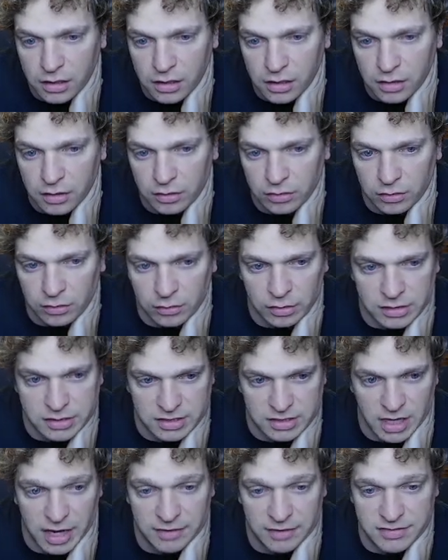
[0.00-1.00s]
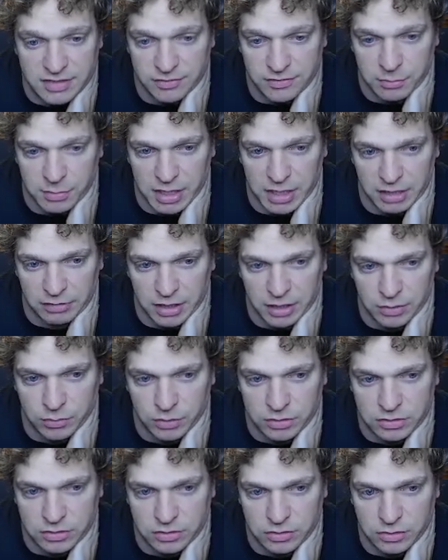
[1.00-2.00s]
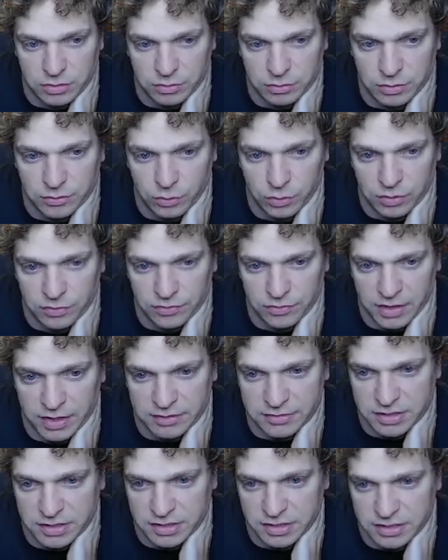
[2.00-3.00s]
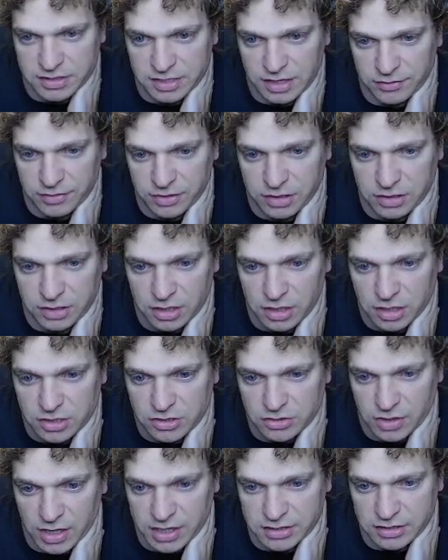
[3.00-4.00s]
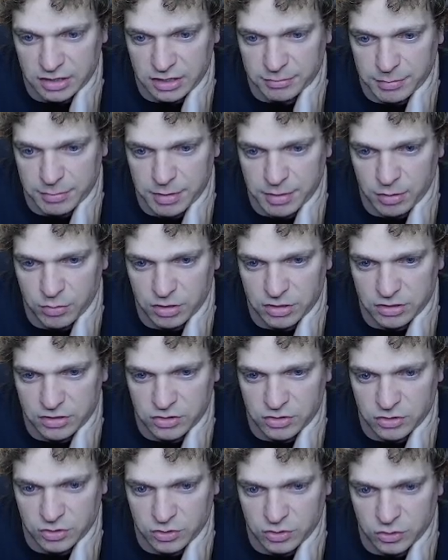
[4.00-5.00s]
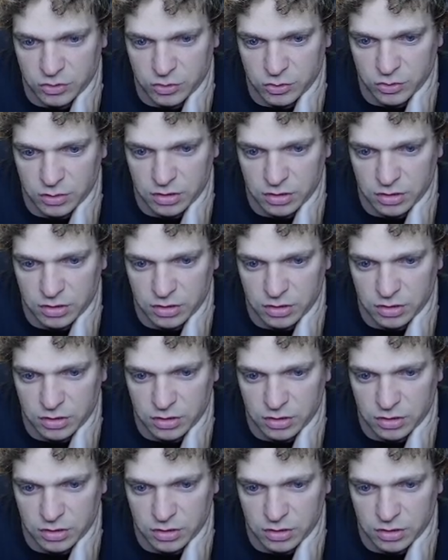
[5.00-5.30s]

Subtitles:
let's see, I have 7 mana, right? 1, 2, 3, 4, 5, 6, 7. So actually, maybe I want to do.